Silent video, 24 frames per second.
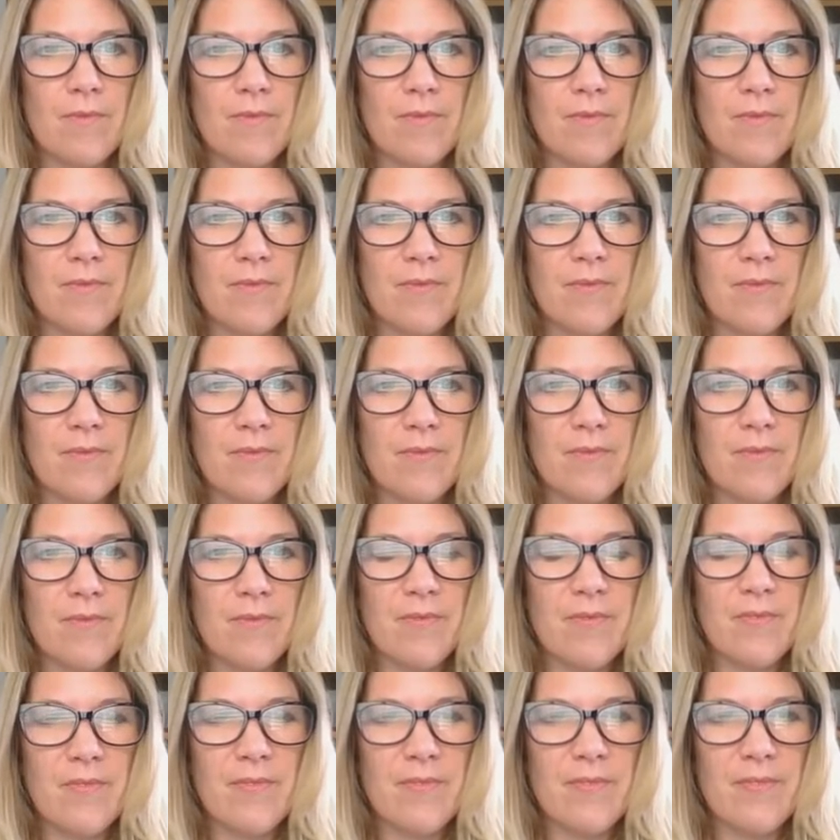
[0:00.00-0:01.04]

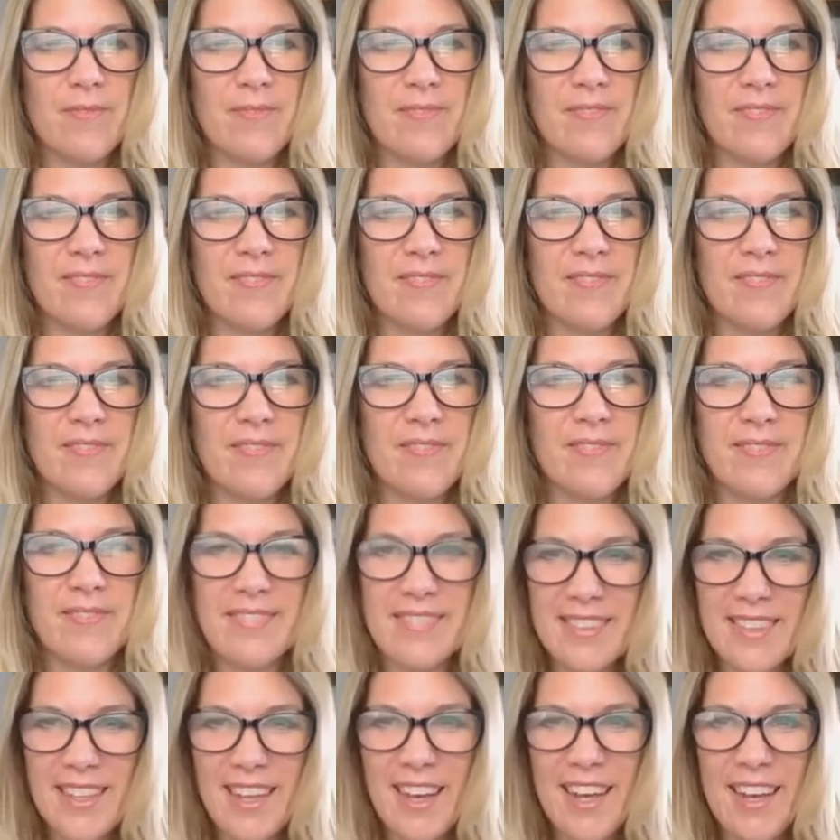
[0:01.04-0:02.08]

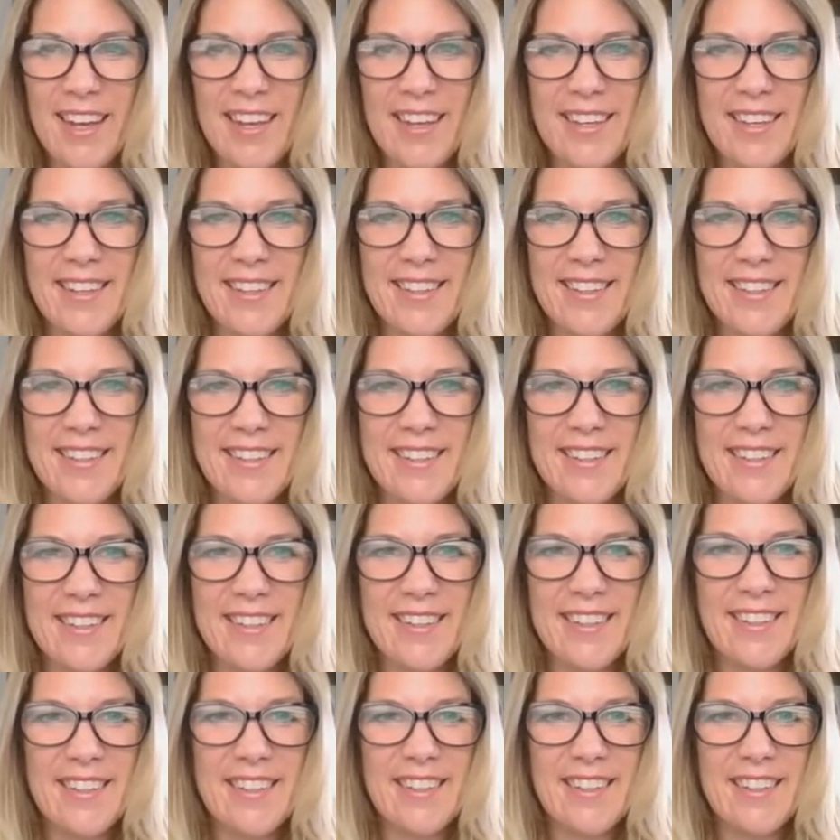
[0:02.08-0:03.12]

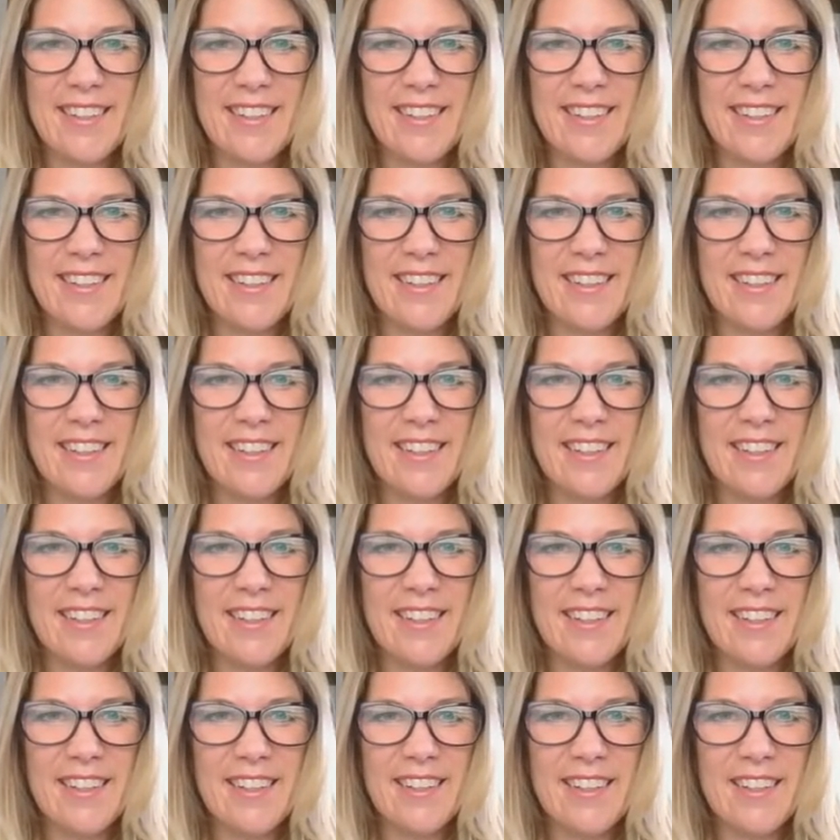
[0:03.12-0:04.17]

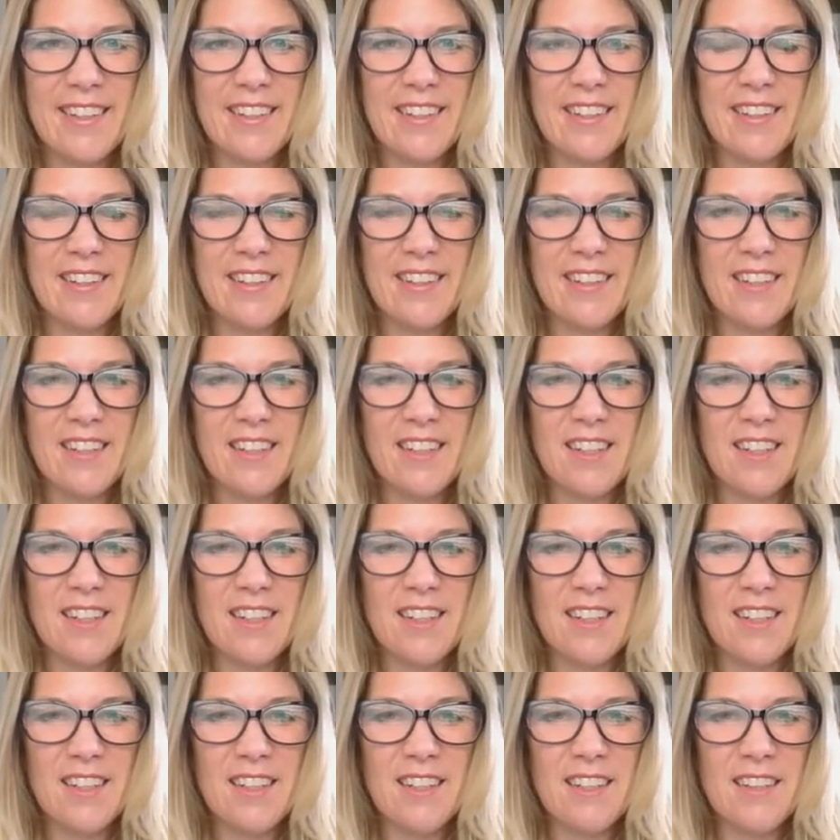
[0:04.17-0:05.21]

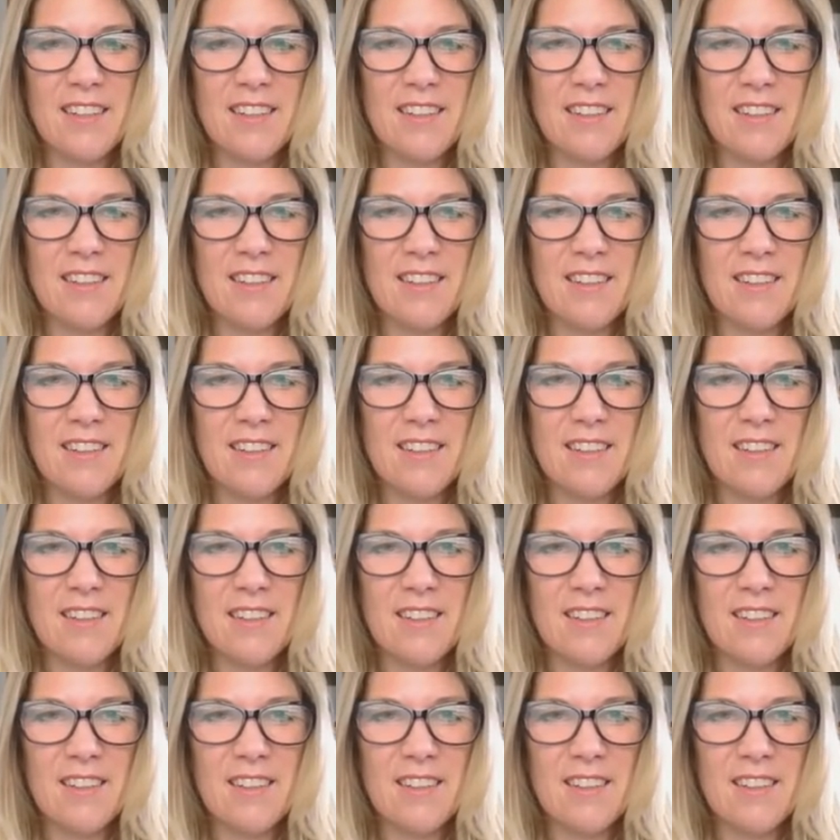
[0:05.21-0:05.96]
The person shown says nothing.